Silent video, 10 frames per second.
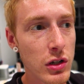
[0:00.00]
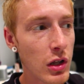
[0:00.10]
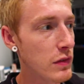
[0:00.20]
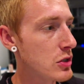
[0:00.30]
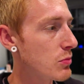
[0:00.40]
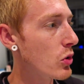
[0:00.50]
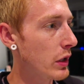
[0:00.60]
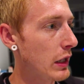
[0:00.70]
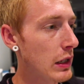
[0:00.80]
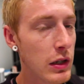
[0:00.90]
Like this
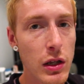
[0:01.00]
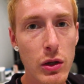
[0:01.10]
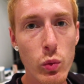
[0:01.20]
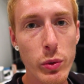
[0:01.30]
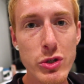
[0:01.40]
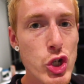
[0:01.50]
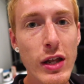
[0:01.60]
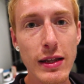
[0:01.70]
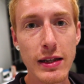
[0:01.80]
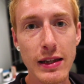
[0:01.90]
morning, we were
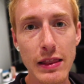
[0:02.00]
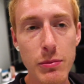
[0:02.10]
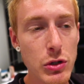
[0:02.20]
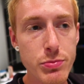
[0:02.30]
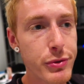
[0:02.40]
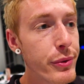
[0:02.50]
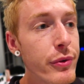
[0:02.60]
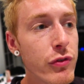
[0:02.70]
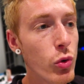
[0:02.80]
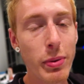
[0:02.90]
chilling in the most
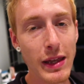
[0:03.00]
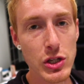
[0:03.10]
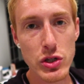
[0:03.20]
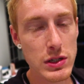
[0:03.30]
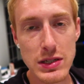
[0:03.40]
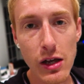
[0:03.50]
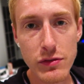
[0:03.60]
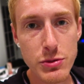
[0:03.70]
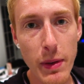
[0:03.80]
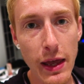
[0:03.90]
beautiful beach in the
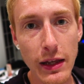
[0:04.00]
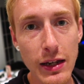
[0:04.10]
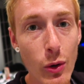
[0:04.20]
south of Spain.